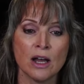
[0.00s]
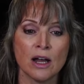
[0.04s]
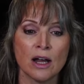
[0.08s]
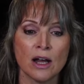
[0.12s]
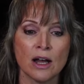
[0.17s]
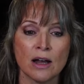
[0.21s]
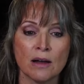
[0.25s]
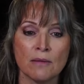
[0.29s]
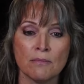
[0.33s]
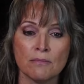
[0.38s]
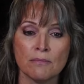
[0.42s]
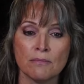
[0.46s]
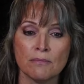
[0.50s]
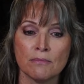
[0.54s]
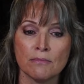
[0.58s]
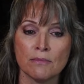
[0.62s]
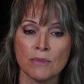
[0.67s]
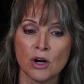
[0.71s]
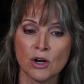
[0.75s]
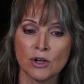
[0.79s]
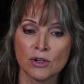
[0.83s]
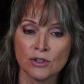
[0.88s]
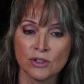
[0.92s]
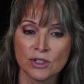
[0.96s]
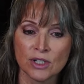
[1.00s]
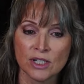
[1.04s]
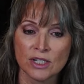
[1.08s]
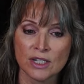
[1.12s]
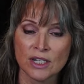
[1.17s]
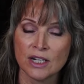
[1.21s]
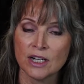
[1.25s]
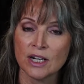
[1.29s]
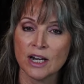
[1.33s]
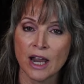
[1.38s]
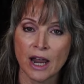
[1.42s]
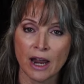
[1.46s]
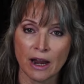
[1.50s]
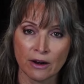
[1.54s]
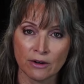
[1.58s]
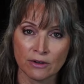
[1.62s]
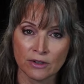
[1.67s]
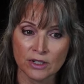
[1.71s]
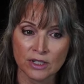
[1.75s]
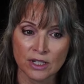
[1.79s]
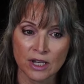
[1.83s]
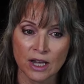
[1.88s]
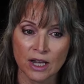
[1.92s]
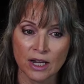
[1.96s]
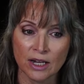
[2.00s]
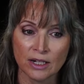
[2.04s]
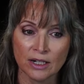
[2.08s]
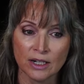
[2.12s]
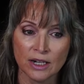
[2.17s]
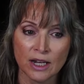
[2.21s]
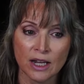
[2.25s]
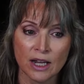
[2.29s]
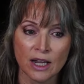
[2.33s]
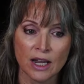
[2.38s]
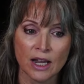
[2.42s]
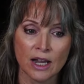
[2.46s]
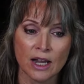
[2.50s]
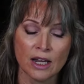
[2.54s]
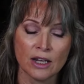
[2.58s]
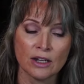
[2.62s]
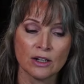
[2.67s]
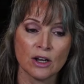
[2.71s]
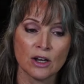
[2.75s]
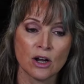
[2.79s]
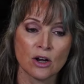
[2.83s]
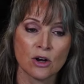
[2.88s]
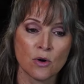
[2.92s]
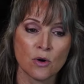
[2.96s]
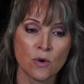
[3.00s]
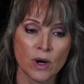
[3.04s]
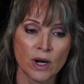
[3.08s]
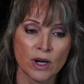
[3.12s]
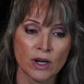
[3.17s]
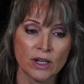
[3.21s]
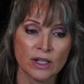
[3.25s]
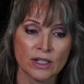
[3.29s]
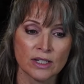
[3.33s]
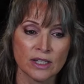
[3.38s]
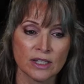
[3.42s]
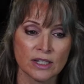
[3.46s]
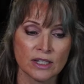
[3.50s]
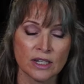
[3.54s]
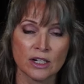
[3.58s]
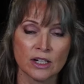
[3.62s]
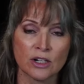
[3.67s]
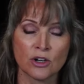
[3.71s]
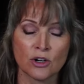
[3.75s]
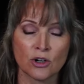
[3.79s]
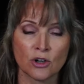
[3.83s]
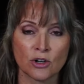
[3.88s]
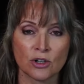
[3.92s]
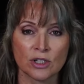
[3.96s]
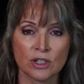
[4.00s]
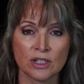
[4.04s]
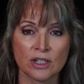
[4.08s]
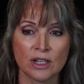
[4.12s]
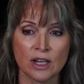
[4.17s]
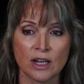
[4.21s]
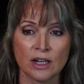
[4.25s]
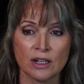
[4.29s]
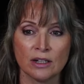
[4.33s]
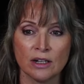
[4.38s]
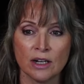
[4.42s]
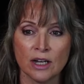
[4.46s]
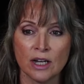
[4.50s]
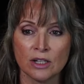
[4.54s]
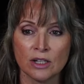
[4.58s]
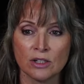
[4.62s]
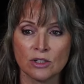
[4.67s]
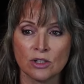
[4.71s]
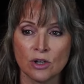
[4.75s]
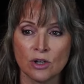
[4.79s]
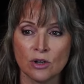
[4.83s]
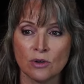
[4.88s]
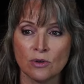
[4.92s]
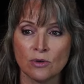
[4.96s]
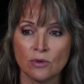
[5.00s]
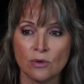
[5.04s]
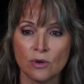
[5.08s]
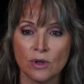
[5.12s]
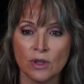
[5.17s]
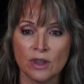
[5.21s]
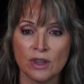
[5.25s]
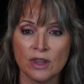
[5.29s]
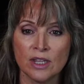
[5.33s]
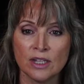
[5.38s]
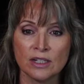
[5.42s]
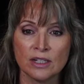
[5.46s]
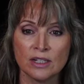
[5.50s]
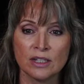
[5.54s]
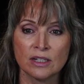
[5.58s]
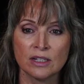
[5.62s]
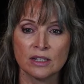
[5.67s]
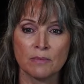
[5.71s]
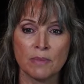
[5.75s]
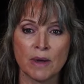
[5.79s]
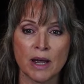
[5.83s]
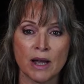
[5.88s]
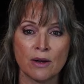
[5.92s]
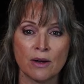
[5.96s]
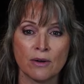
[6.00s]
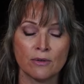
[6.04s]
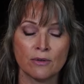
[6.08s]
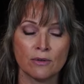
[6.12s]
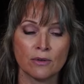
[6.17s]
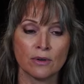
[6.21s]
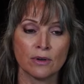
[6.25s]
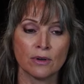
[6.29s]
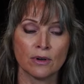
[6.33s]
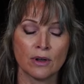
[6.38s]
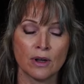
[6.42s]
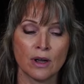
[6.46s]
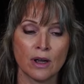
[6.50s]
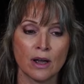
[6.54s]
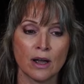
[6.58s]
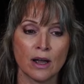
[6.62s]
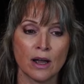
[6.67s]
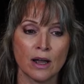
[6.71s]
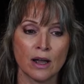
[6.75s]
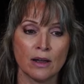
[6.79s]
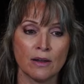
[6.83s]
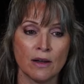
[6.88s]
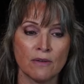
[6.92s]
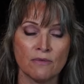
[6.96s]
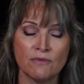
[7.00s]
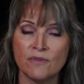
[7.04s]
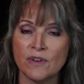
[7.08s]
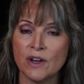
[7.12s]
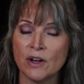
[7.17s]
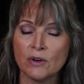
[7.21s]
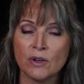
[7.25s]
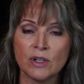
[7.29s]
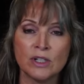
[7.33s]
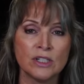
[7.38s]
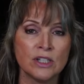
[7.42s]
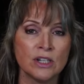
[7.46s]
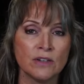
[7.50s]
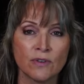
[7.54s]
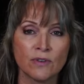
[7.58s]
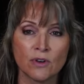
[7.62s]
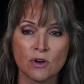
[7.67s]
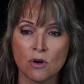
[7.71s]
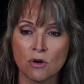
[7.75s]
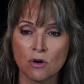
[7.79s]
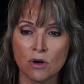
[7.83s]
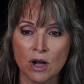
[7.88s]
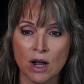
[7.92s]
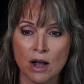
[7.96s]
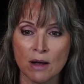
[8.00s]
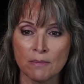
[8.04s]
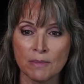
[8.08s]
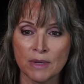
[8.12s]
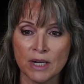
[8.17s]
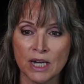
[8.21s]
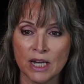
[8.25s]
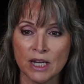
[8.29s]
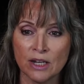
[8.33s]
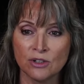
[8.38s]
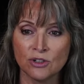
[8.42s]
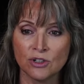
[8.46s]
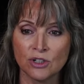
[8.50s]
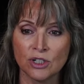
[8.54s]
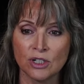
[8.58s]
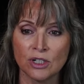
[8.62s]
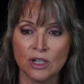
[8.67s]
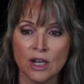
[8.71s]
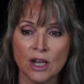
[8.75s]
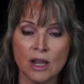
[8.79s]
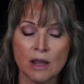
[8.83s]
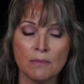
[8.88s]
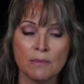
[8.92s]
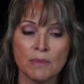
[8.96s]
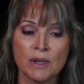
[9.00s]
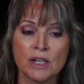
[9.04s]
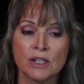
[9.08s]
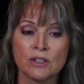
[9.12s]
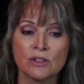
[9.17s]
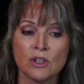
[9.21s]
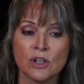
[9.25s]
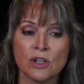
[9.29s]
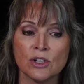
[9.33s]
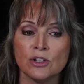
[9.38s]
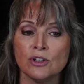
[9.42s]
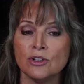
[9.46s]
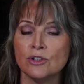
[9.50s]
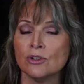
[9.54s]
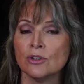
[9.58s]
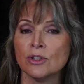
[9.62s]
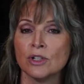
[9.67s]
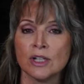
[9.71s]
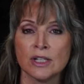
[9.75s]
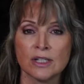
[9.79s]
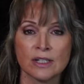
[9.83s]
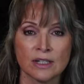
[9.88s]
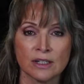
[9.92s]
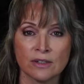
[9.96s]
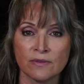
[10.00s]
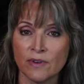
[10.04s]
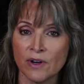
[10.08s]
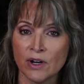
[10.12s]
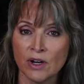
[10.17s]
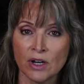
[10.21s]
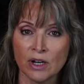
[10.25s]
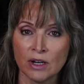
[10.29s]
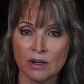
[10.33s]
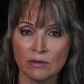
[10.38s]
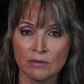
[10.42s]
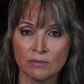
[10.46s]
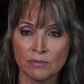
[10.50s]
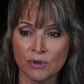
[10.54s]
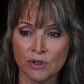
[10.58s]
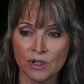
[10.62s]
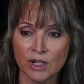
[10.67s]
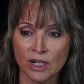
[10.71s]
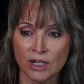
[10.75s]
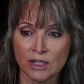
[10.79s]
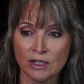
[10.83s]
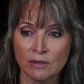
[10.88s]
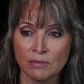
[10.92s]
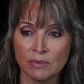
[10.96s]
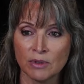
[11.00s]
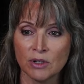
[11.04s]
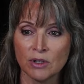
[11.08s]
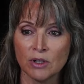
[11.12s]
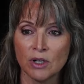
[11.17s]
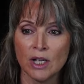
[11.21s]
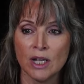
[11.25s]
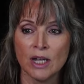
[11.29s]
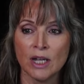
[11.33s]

Um, Mars is in an air sign and Aquarius is in an earth sign. So this is about a, a very difficult combination because Uranus is very unpredictable.